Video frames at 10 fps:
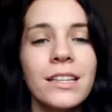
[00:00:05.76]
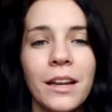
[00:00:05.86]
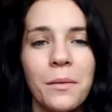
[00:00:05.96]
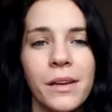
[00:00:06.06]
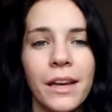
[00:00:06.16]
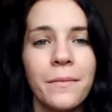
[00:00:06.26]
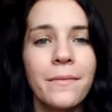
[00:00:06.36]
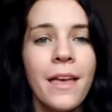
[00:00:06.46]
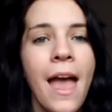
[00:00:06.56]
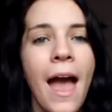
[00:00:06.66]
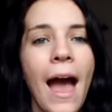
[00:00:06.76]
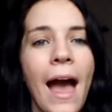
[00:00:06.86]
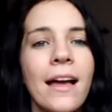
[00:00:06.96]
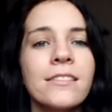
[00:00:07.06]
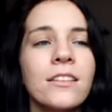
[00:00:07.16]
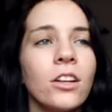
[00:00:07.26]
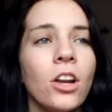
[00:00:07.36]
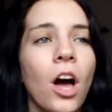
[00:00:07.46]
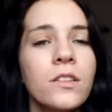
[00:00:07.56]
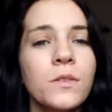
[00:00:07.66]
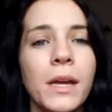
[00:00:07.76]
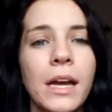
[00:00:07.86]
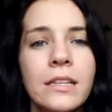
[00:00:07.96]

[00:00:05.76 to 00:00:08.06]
Colombia. And last week